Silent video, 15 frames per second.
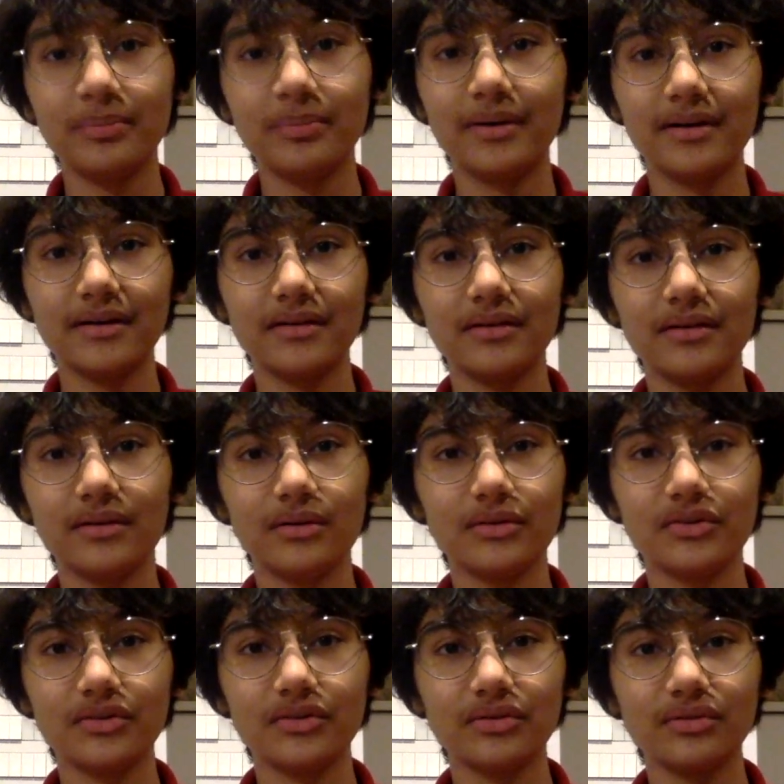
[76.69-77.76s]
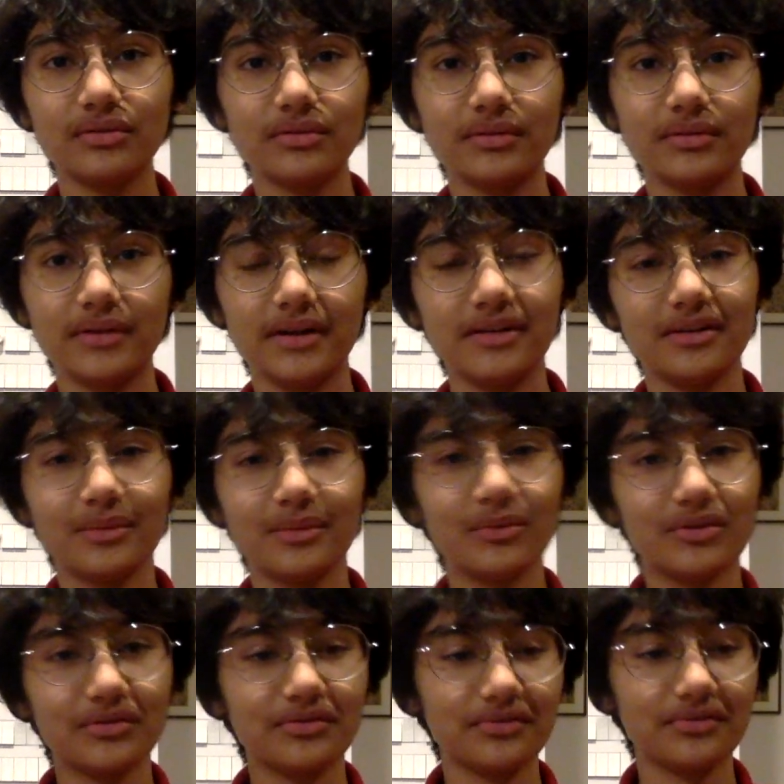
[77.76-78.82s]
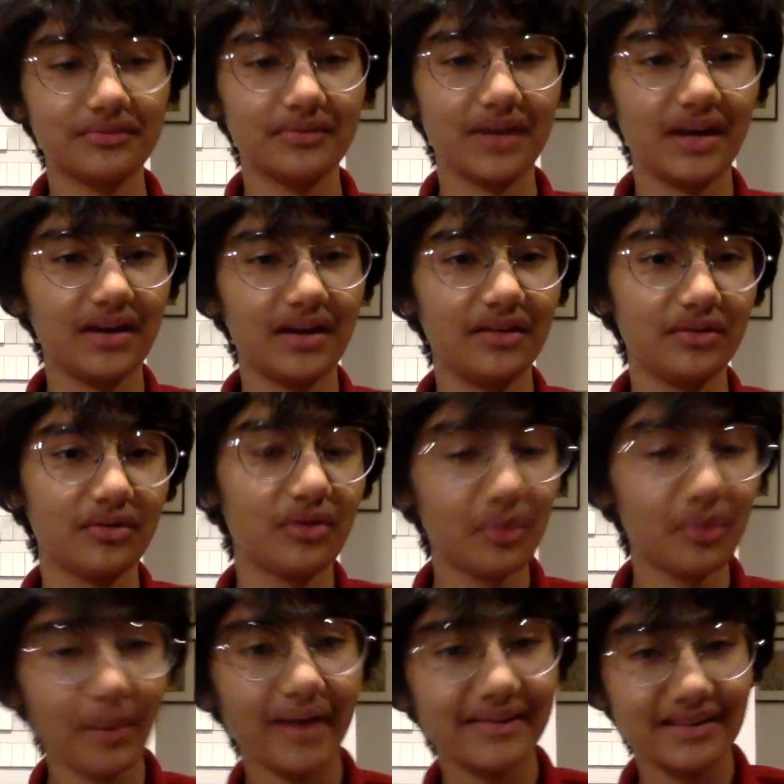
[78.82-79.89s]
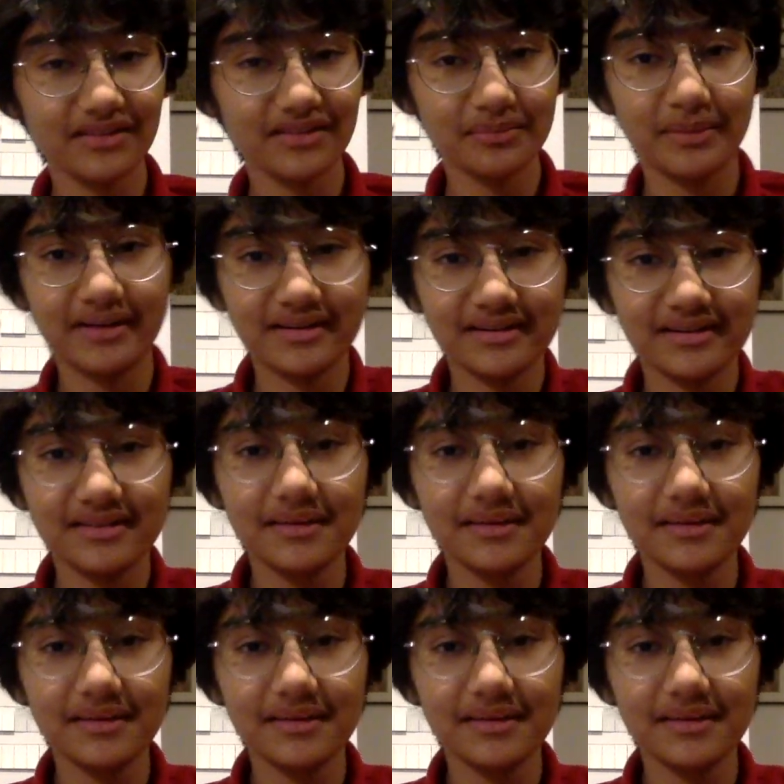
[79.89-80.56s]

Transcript: but also in terms of getting to know myself better.